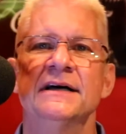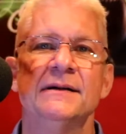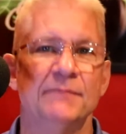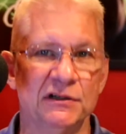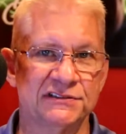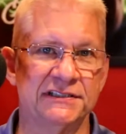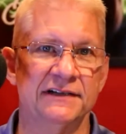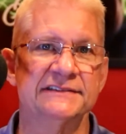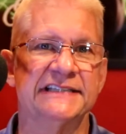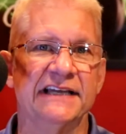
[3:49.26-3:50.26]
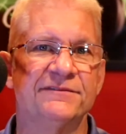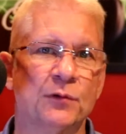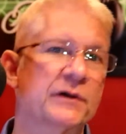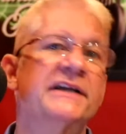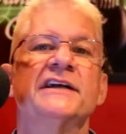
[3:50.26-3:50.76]
Most songs had
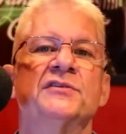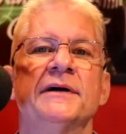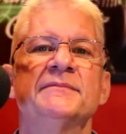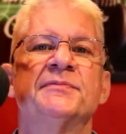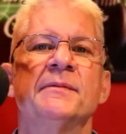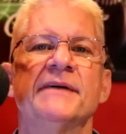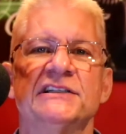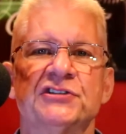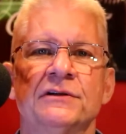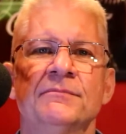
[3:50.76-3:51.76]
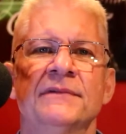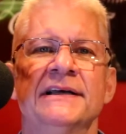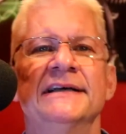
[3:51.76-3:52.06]
4 kick drums per measure.